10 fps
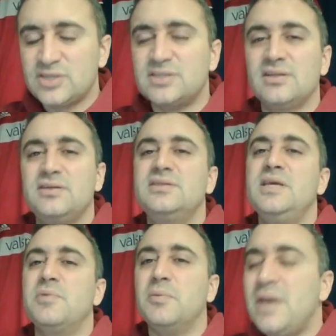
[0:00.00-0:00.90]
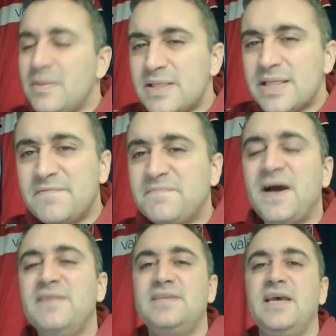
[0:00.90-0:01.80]
a little deeper, maybe like
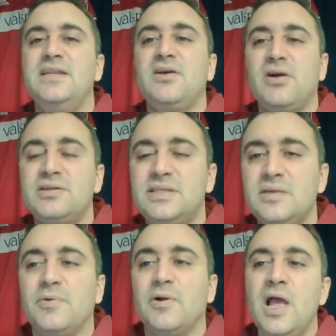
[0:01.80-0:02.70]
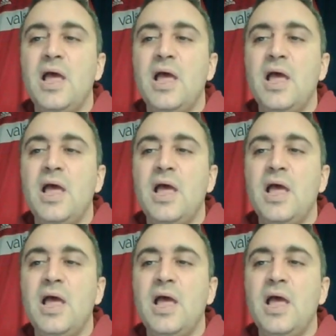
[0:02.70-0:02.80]
5-10 yards deeper.